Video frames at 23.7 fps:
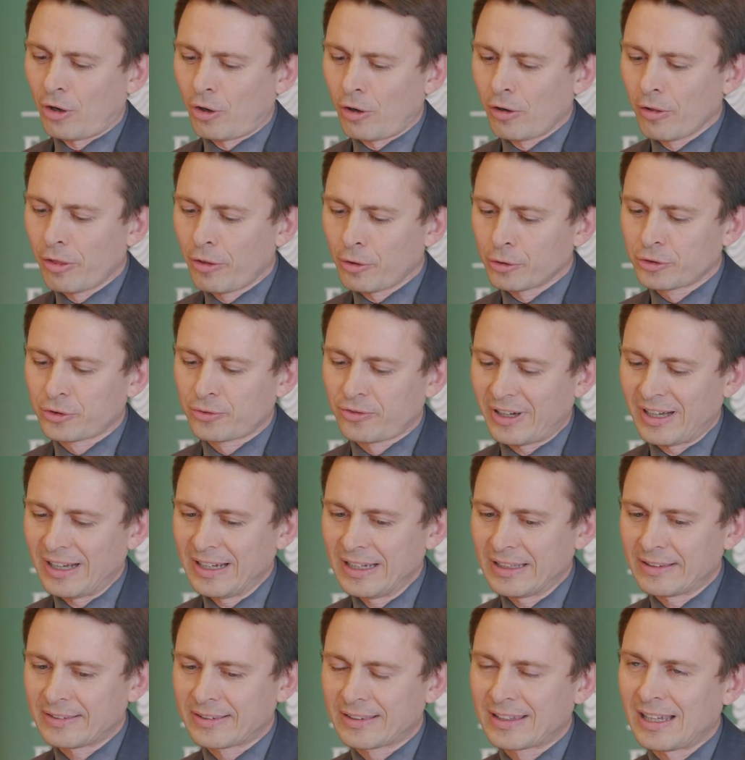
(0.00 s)
all those
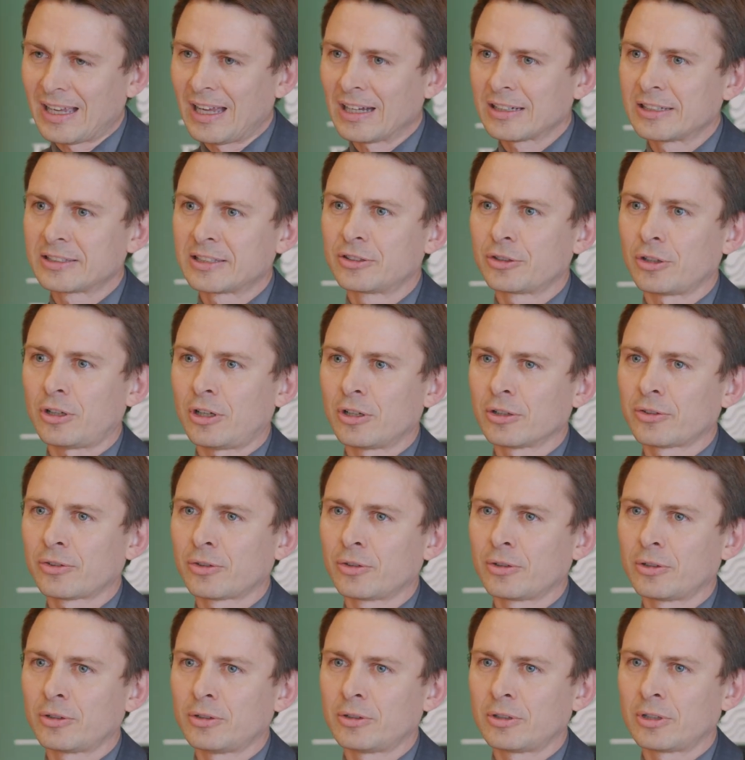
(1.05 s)
fights targeted
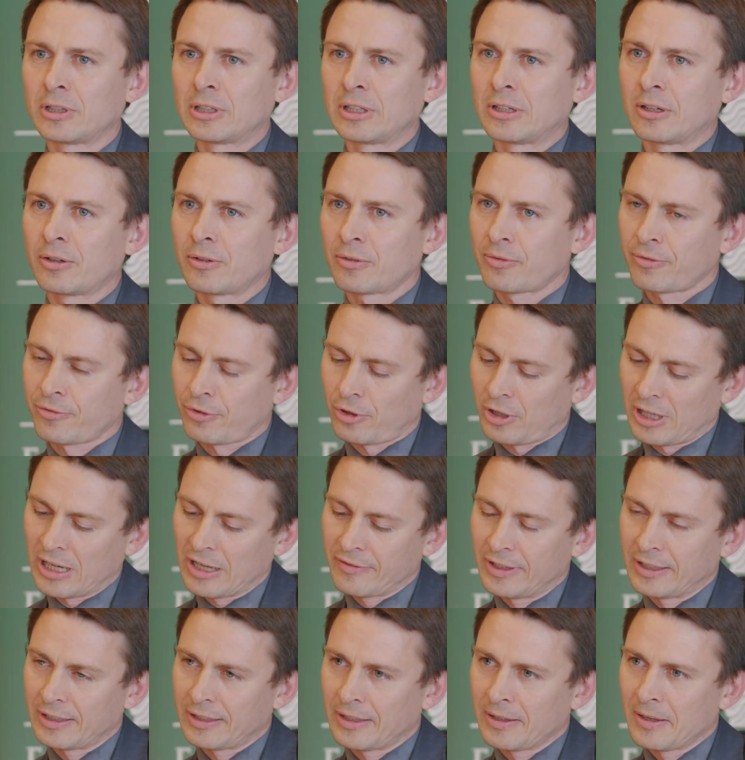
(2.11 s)
also for
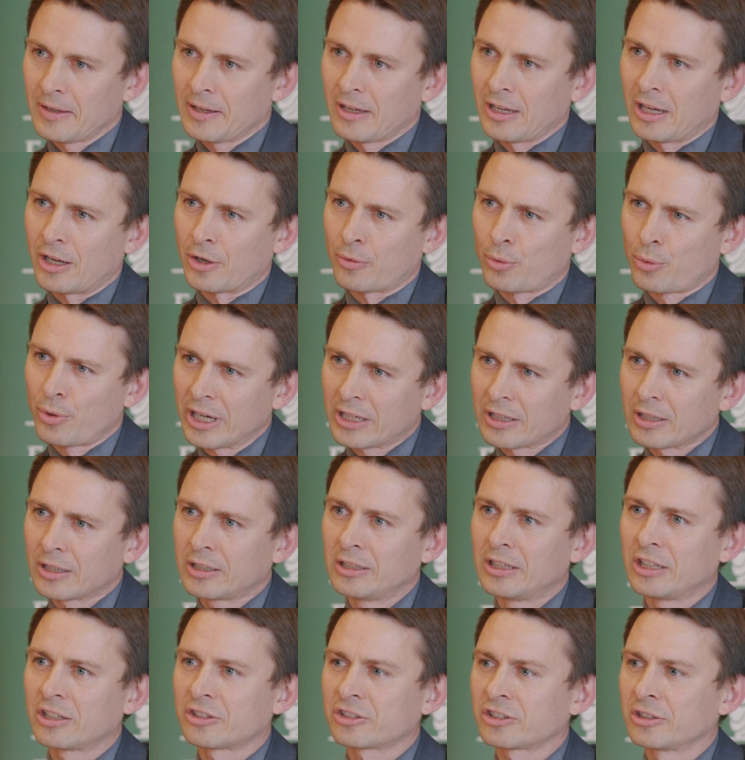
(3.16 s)
having a
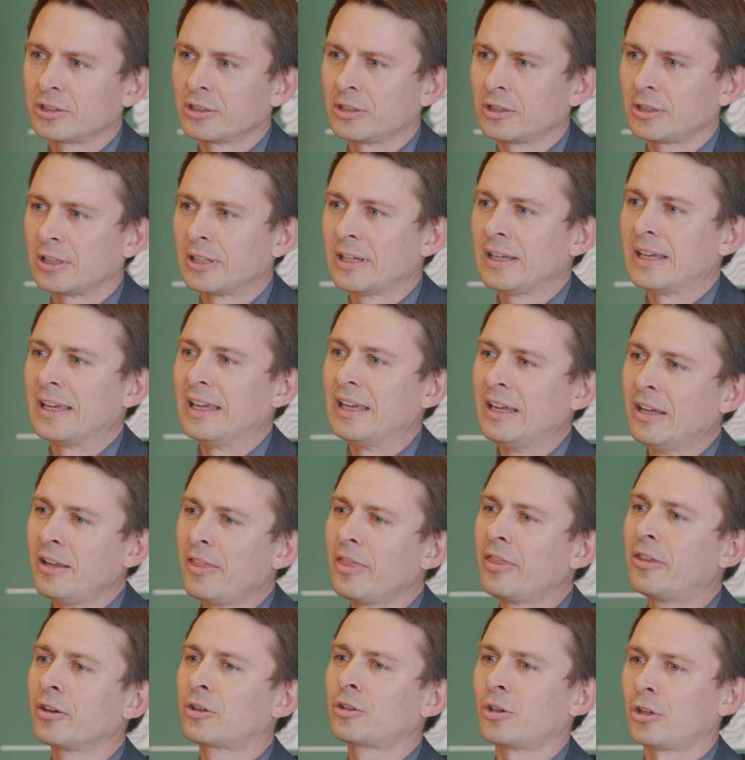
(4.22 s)
recognition
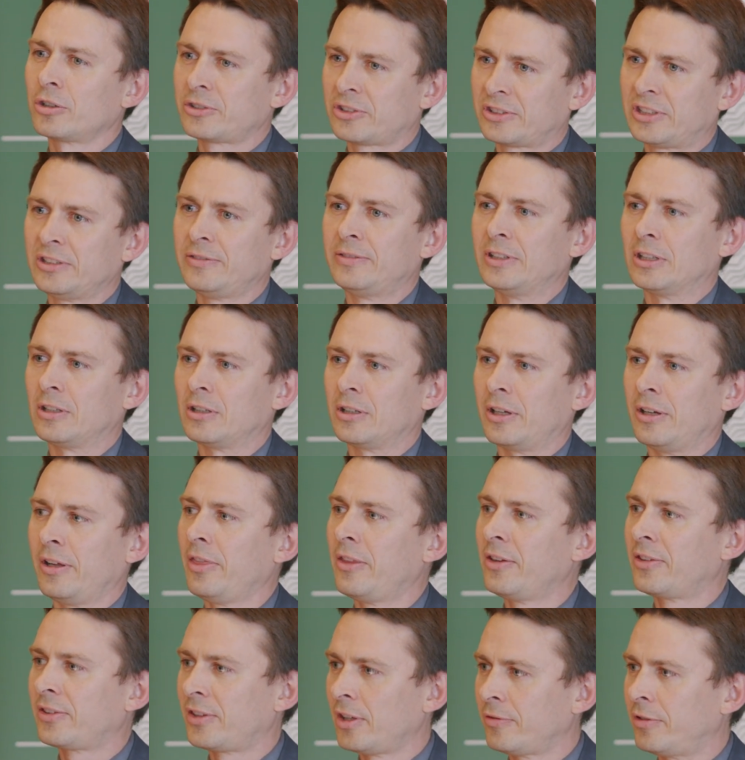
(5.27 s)
in the Code Civil,
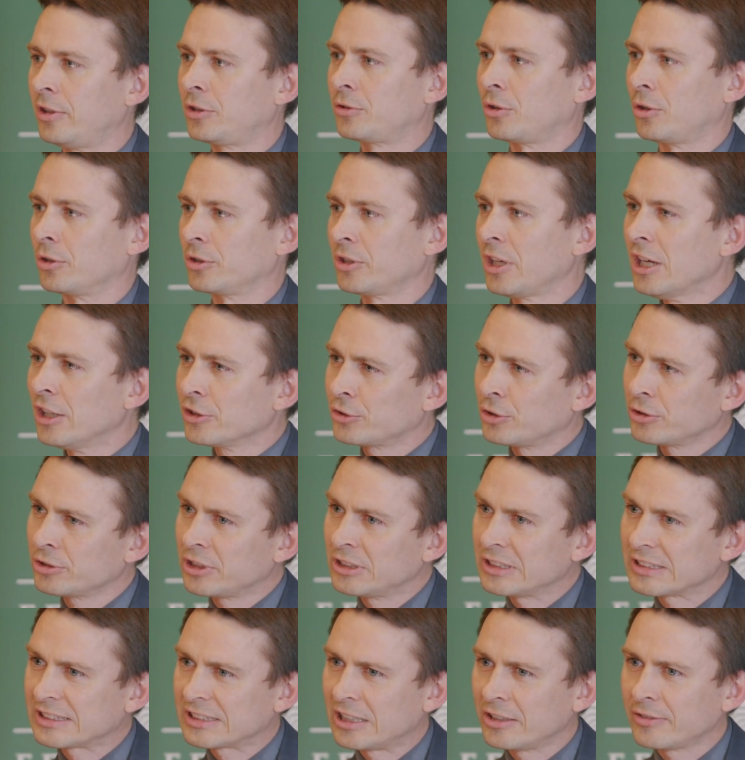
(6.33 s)
in the Civil Code. So
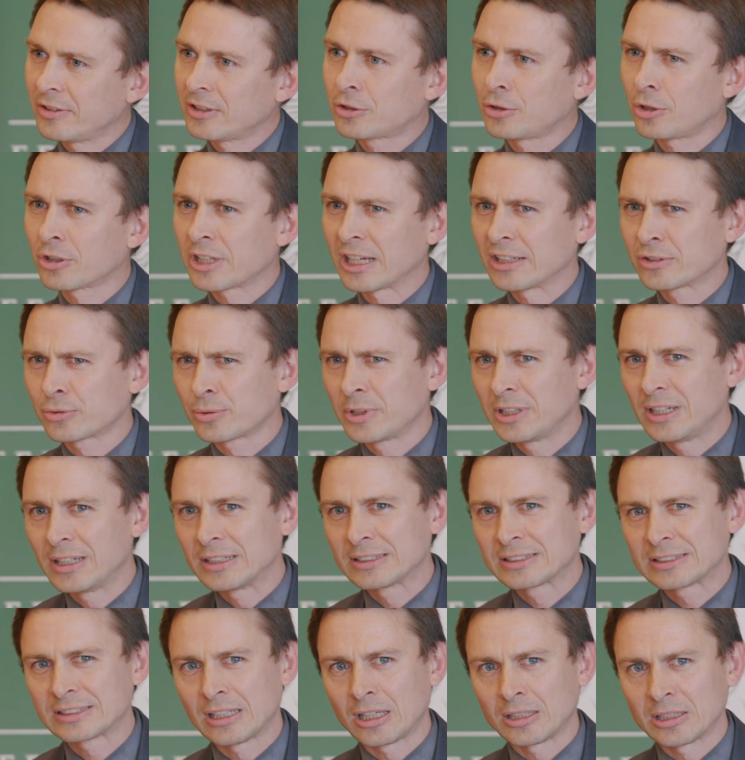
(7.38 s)
the Civil Code has really
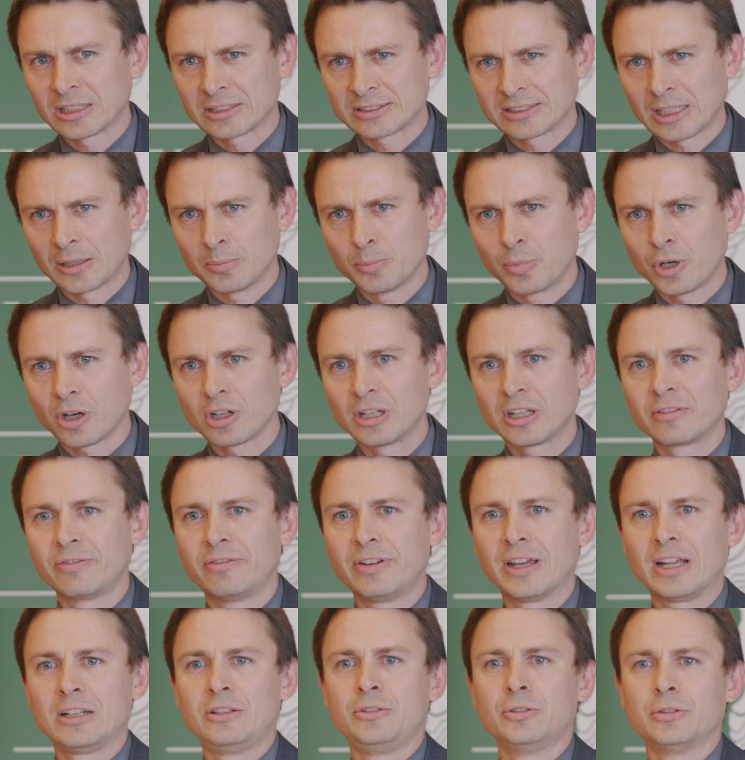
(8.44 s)
a symbolic
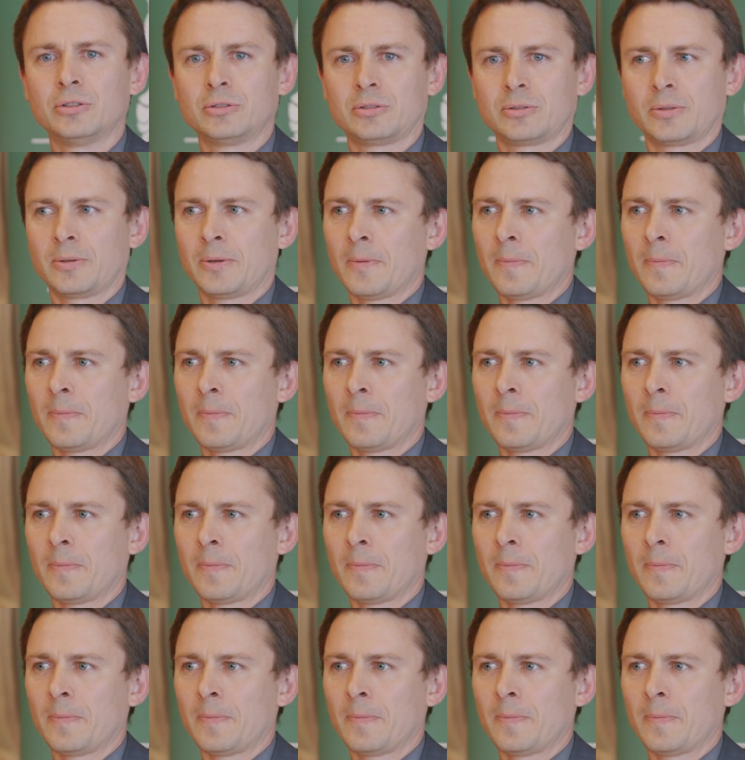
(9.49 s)
value